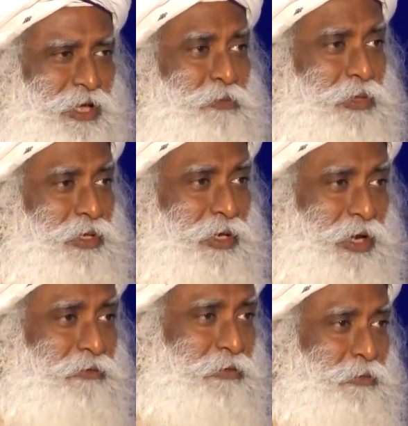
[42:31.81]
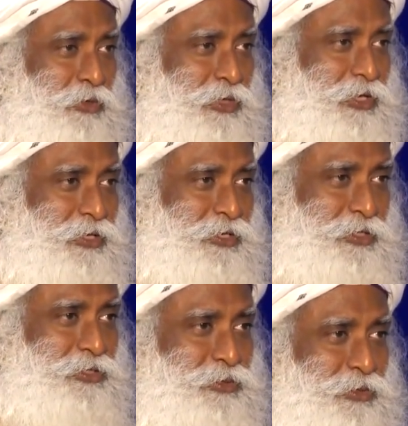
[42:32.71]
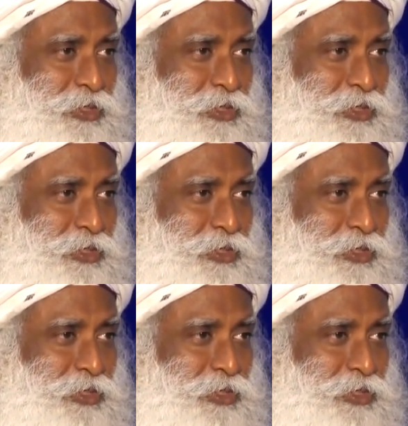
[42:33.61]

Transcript: I've been around for more than hundred years, you